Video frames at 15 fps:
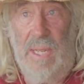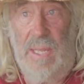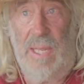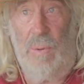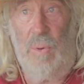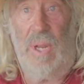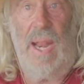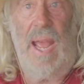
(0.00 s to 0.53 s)

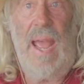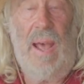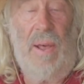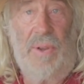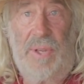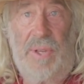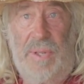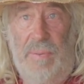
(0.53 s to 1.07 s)
They were in a
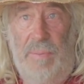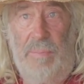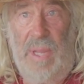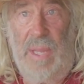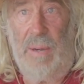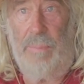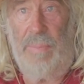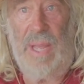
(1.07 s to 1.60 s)
house,
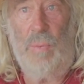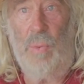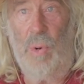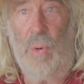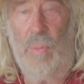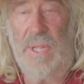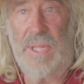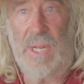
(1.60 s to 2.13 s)
in a
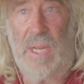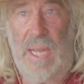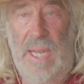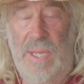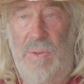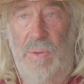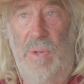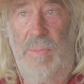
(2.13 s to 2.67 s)
bedroom as a
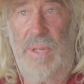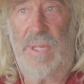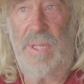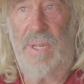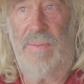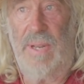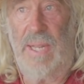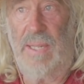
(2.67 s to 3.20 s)
classroom and
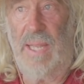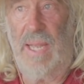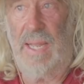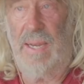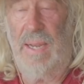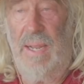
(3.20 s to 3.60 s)
stuff like that.